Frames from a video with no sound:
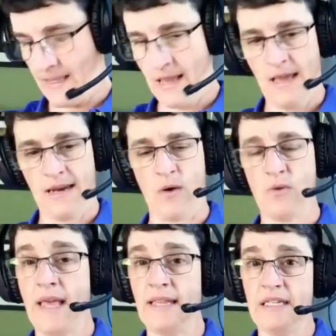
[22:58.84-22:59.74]
Now,
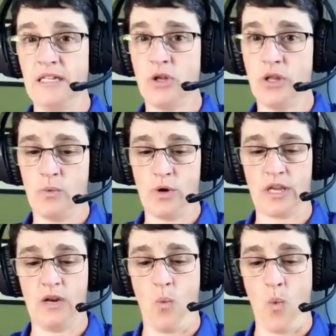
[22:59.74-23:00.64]
LEDs only work
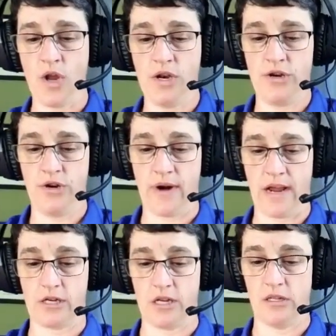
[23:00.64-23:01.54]
in one
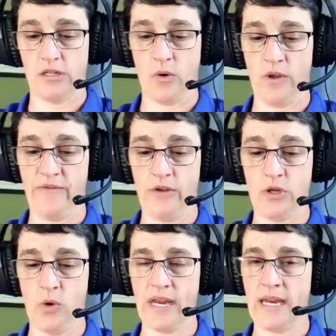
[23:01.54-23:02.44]
direction, so if you
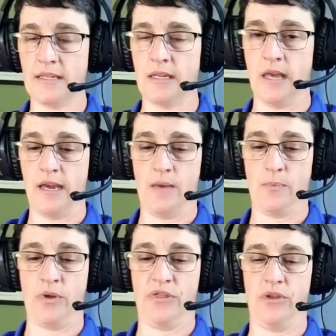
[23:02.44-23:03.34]
don't get it light up
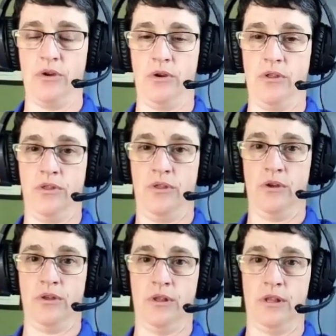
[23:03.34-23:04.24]
with the
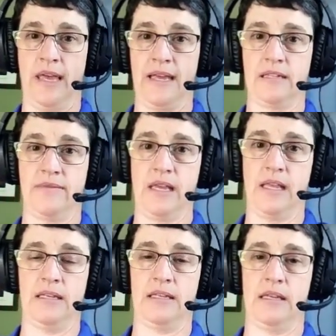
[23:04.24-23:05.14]
legs of the
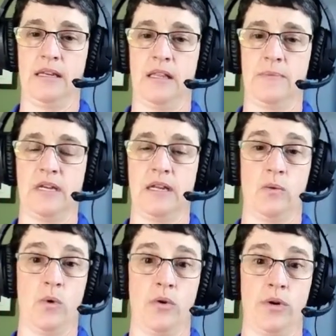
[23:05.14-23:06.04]
LED clipped on
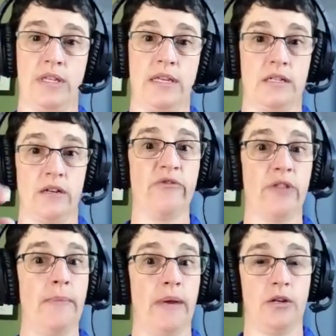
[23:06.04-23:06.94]
in one orientation,
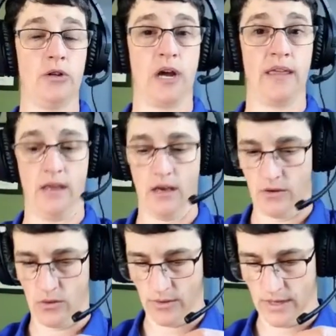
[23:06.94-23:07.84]
flip it and try the
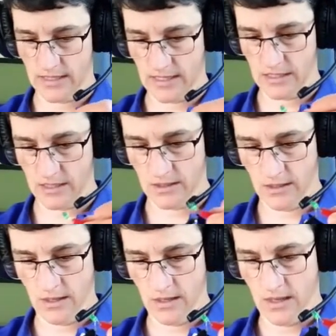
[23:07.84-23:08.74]
other orientation.
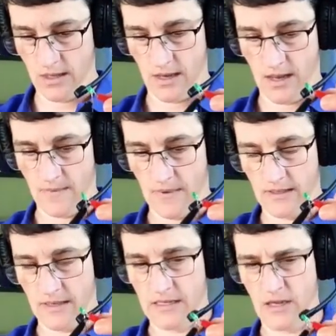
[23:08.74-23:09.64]
And
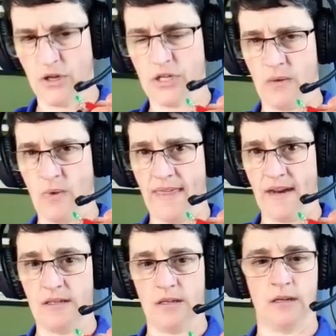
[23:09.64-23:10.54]
to understand why that
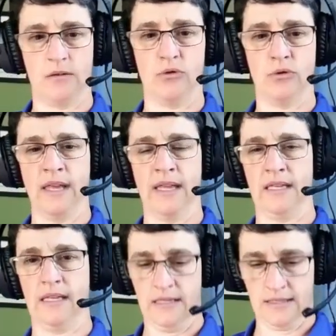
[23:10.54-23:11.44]
is, you can Google
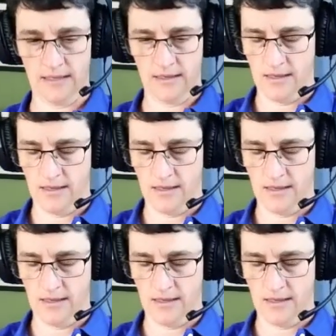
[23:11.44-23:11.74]
LEDs.